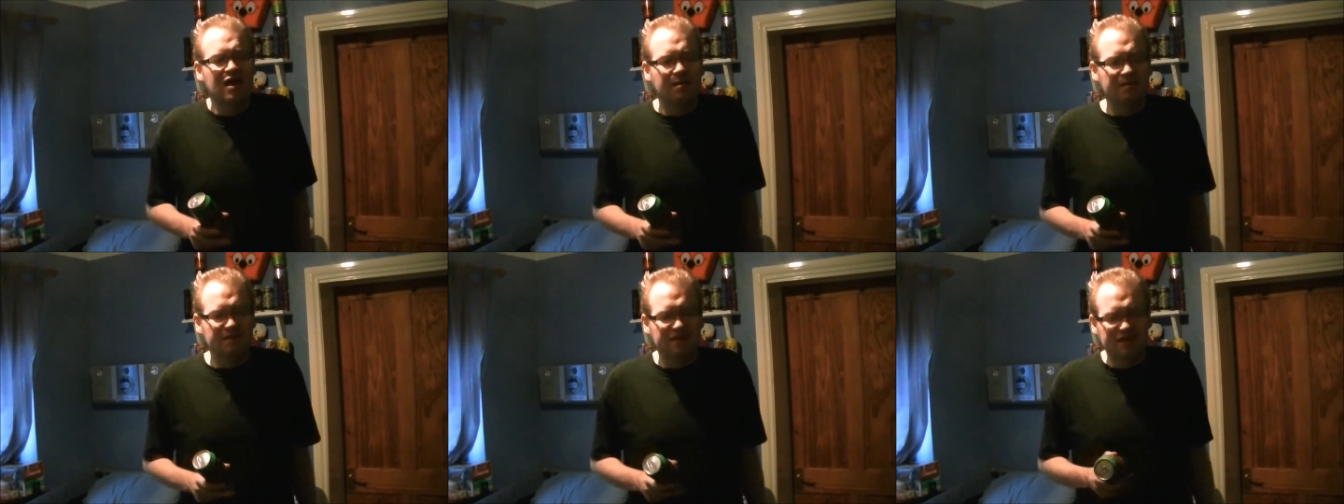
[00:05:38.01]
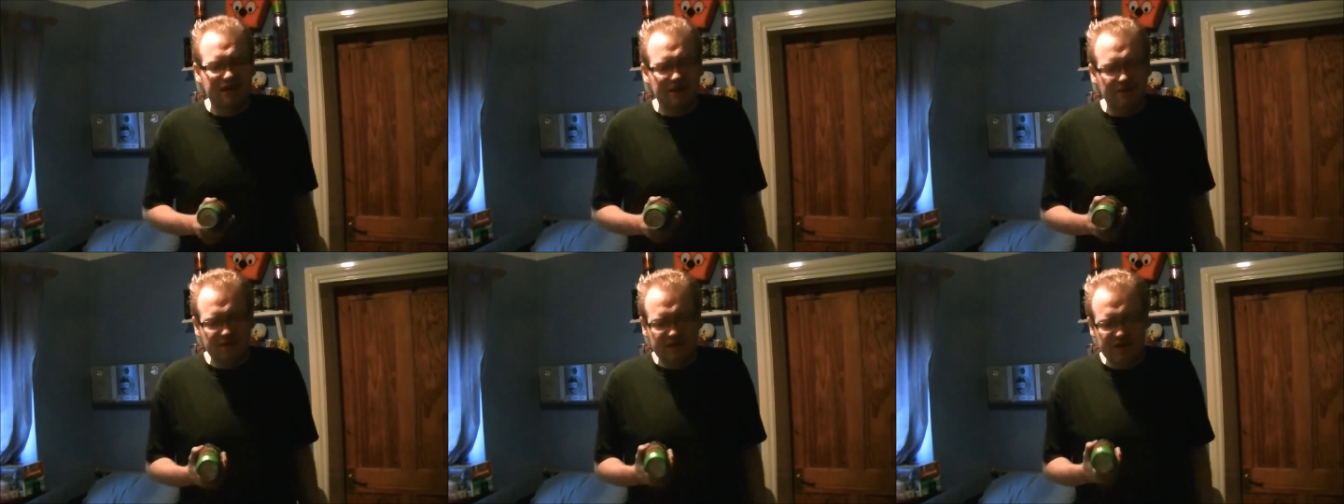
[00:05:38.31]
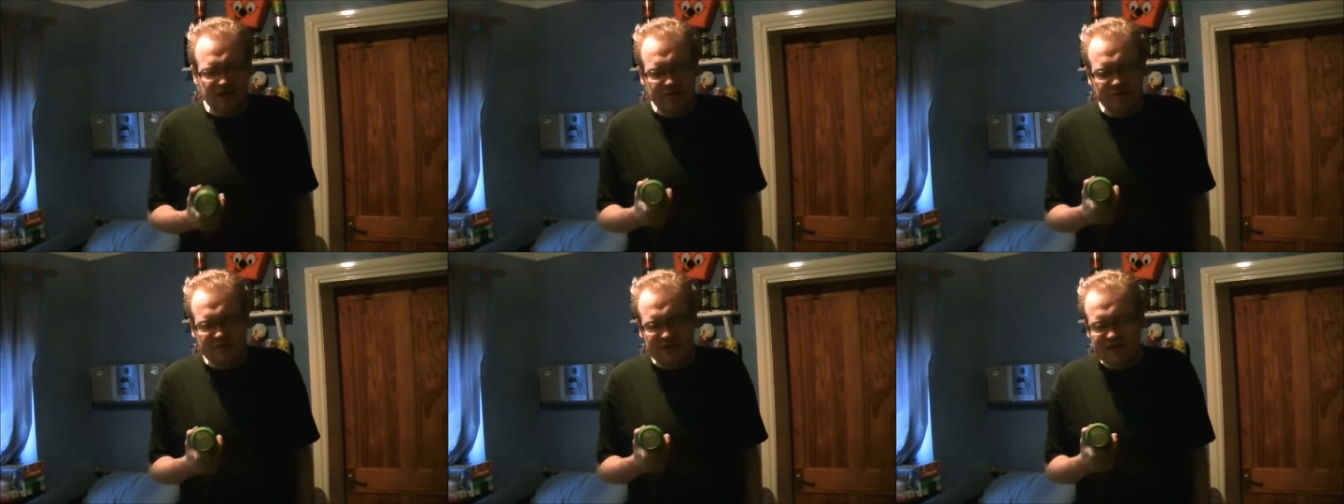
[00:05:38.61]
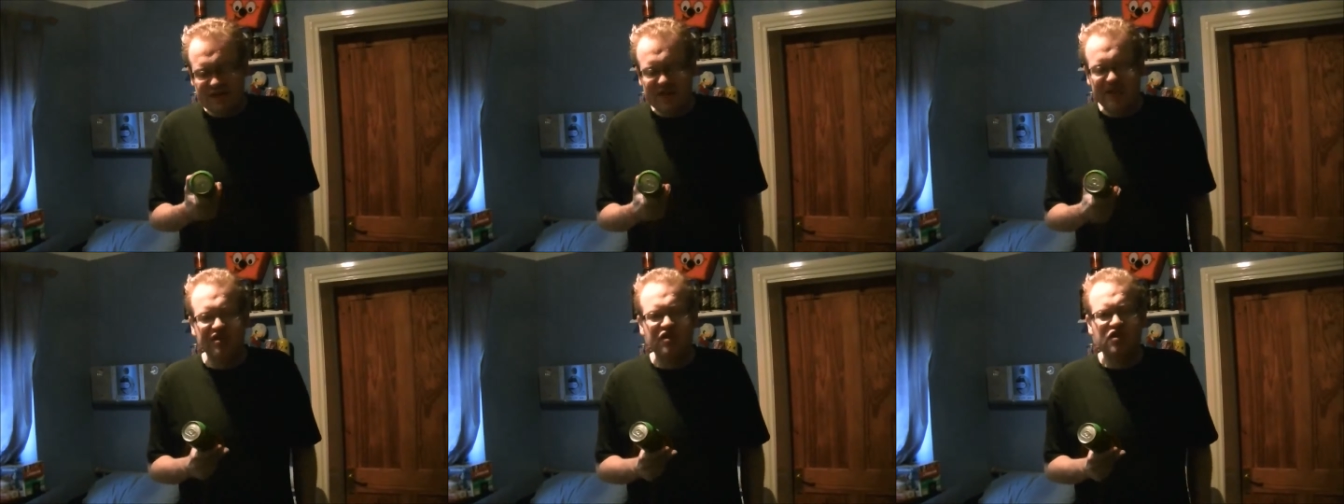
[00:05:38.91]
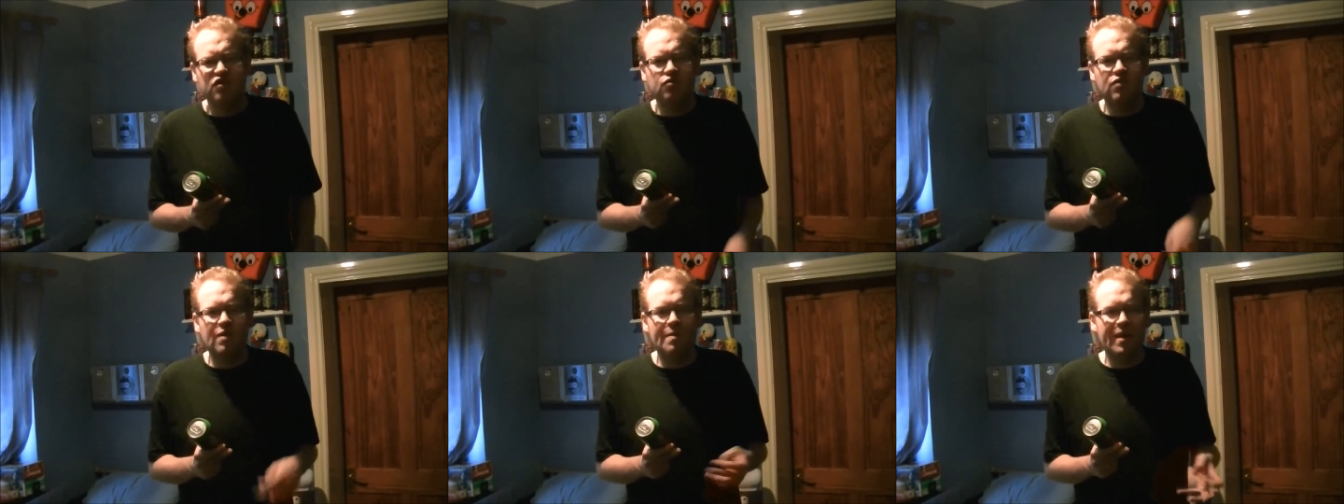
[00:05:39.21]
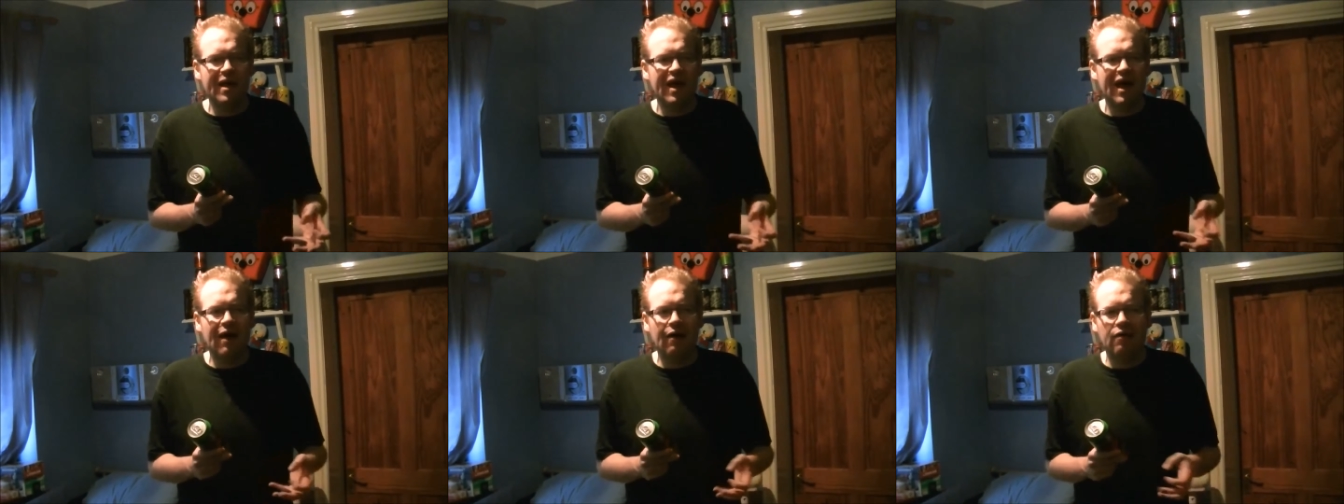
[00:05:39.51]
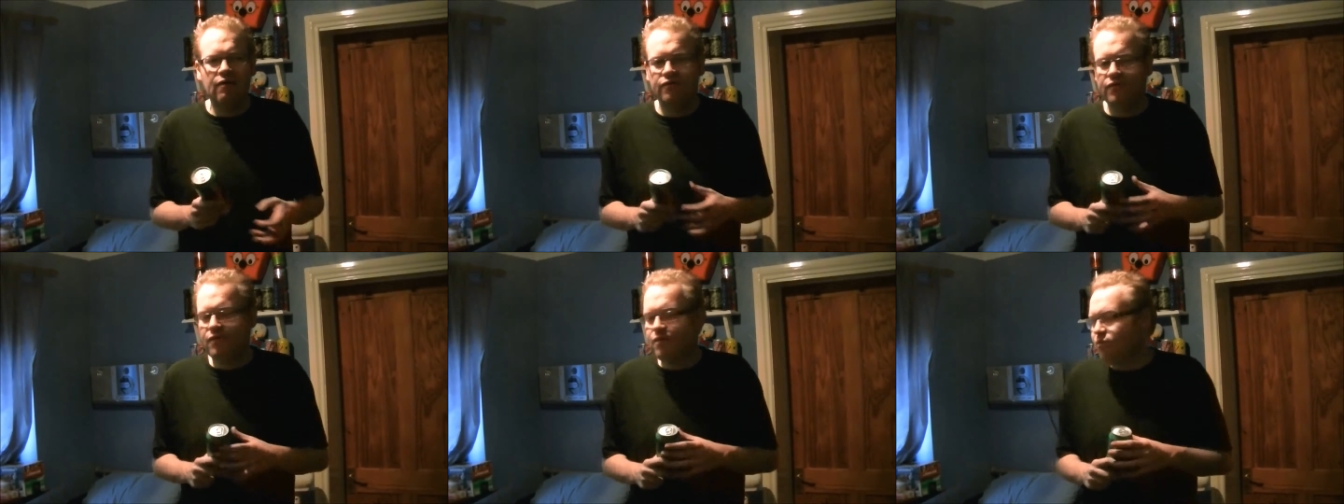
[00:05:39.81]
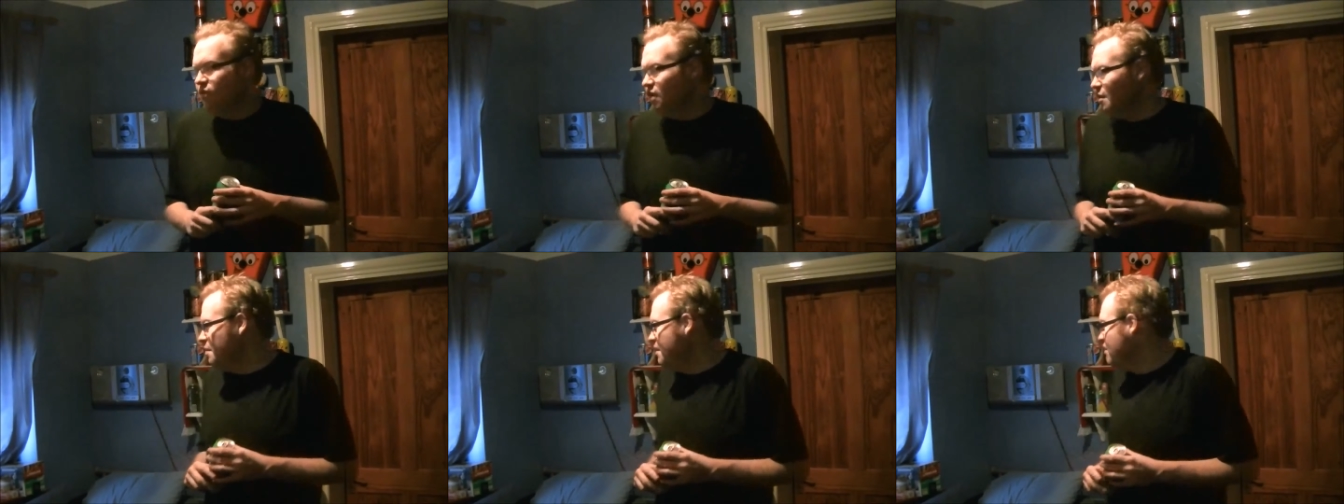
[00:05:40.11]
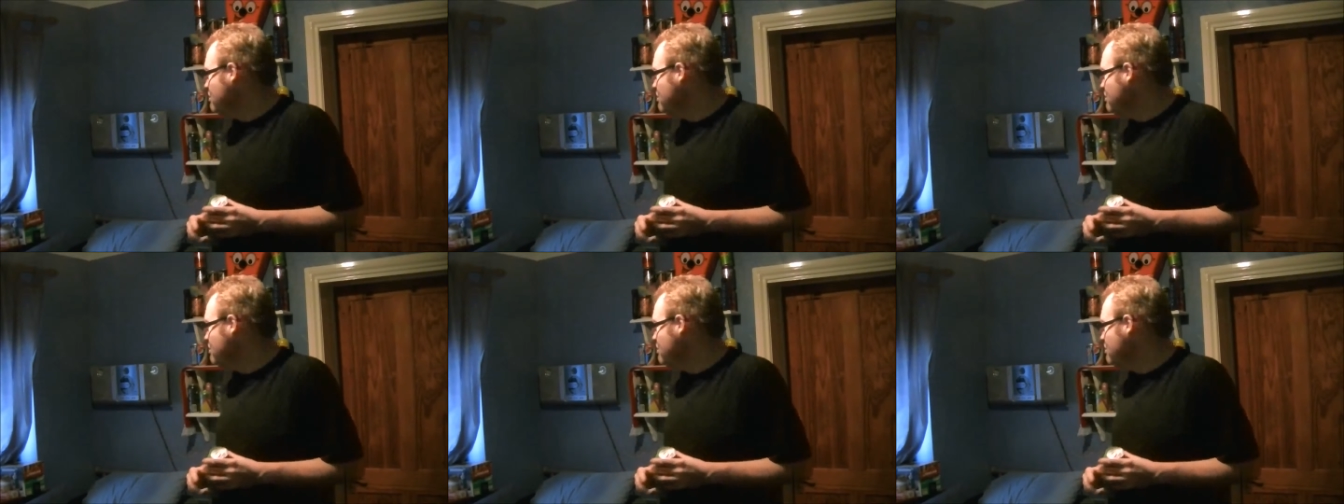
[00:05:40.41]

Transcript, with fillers: Because I was, because there's a new Rip It out. Rip